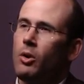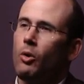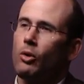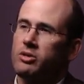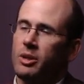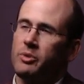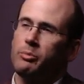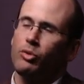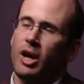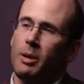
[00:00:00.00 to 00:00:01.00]
or
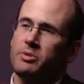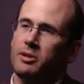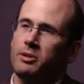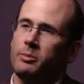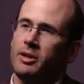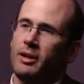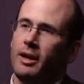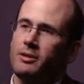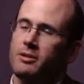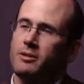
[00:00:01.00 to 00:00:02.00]
something perhaps a little bit
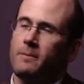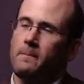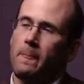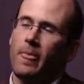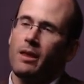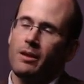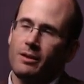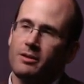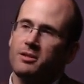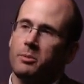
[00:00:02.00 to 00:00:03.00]
less?
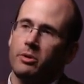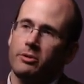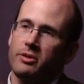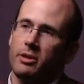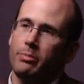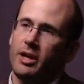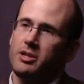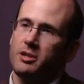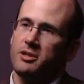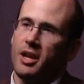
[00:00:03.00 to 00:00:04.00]
Similar to the
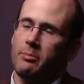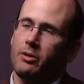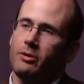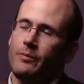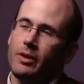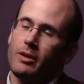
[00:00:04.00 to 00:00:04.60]
pledge example,